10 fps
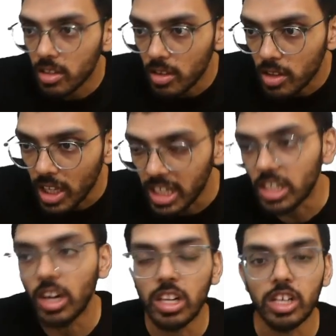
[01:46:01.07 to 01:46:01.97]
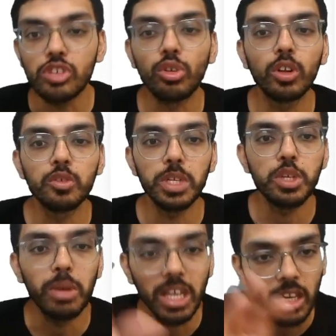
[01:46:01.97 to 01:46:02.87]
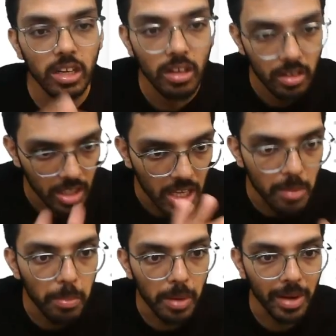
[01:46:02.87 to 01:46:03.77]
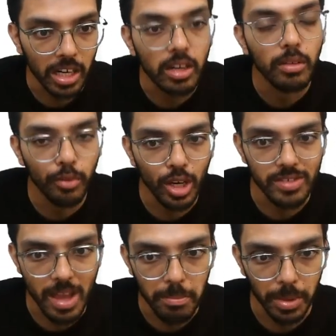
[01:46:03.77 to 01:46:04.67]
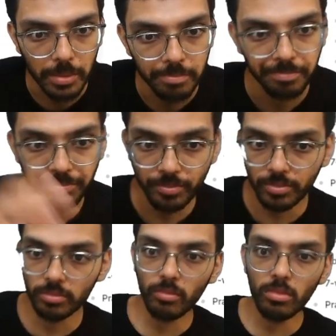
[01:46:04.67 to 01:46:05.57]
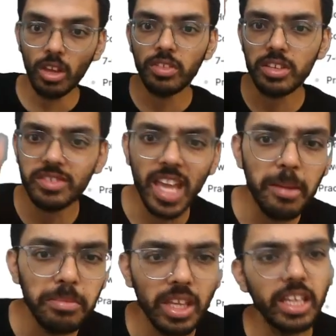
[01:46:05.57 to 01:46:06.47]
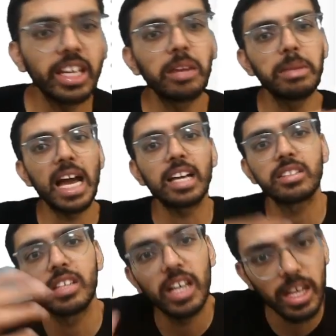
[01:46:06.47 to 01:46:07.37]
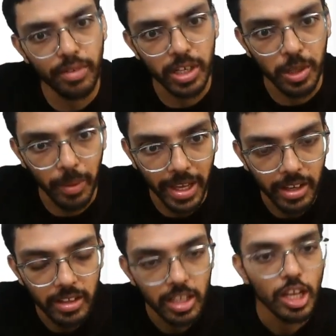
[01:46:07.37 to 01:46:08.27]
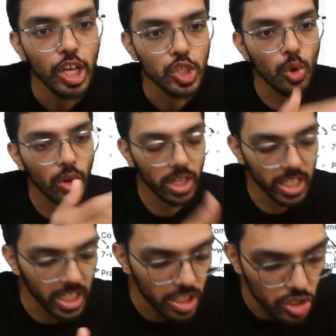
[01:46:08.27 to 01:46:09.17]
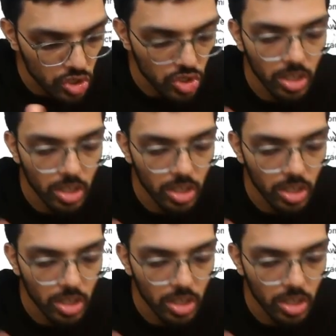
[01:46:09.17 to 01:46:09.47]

the internal controls which we can implement, for example. The same thing can be asked in a different way. So each